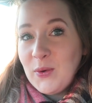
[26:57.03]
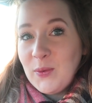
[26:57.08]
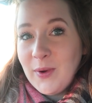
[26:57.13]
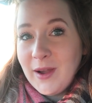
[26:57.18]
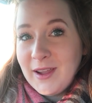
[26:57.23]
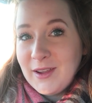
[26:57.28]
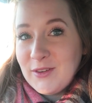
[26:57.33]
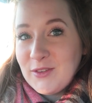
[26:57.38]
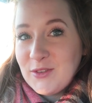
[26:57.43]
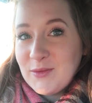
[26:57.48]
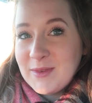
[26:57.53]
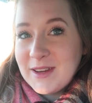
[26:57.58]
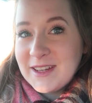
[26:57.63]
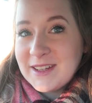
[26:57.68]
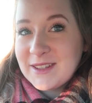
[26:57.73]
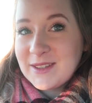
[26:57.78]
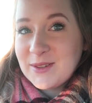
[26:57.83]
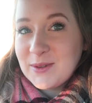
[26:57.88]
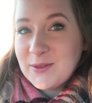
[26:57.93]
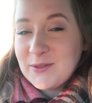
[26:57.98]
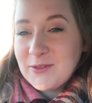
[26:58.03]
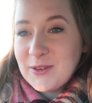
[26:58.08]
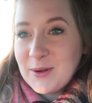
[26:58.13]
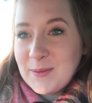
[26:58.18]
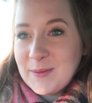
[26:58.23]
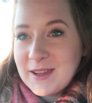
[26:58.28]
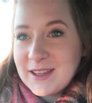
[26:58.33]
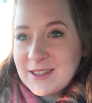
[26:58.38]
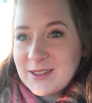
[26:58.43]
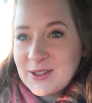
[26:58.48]
waiting for me to stop
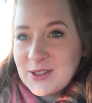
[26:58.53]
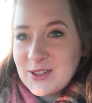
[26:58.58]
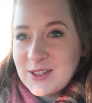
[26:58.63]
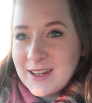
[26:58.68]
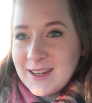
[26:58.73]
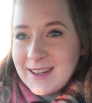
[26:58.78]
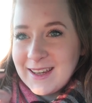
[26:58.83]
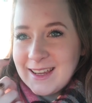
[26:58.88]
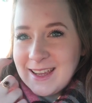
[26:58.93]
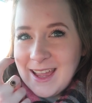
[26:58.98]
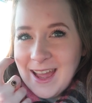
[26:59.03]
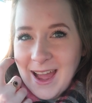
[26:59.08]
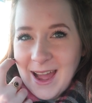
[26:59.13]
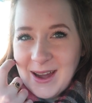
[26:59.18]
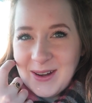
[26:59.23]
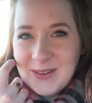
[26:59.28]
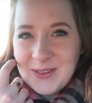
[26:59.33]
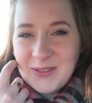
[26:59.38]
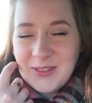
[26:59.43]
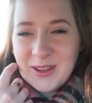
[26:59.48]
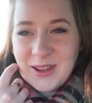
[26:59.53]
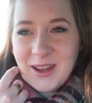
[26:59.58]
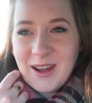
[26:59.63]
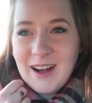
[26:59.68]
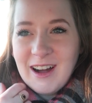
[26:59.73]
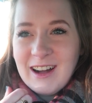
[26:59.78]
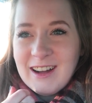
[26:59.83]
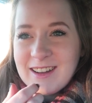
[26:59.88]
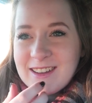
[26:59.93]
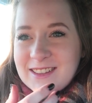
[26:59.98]
filming so she could get out of the
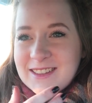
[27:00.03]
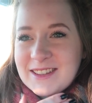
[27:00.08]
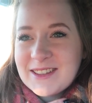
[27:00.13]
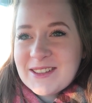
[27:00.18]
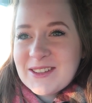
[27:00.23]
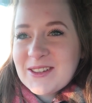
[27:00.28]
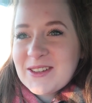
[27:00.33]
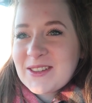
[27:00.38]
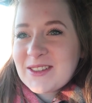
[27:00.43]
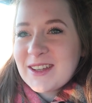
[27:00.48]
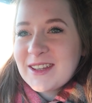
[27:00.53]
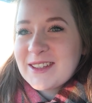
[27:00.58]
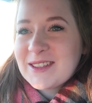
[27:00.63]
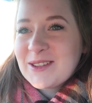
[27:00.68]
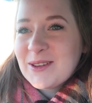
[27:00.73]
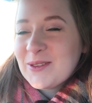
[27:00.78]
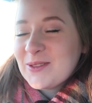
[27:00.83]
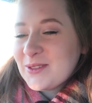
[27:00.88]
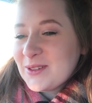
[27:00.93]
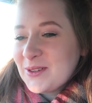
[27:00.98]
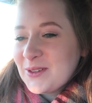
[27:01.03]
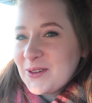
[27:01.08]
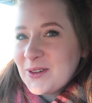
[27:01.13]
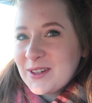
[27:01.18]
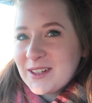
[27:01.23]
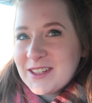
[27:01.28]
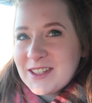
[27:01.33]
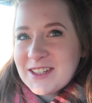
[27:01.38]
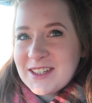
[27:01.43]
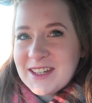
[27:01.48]
car because as soon as I stopped
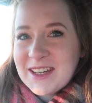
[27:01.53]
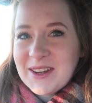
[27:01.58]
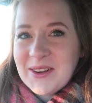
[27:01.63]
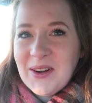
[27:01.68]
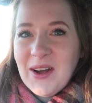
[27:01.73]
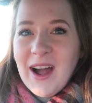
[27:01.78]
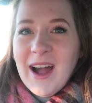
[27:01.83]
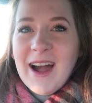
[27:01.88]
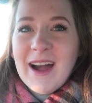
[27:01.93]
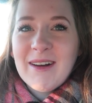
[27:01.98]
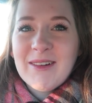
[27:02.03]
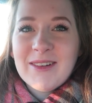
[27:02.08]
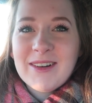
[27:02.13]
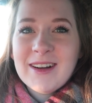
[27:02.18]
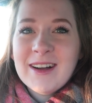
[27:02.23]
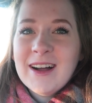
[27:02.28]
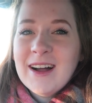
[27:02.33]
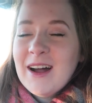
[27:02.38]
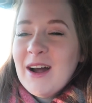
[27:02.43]
recording, she got out.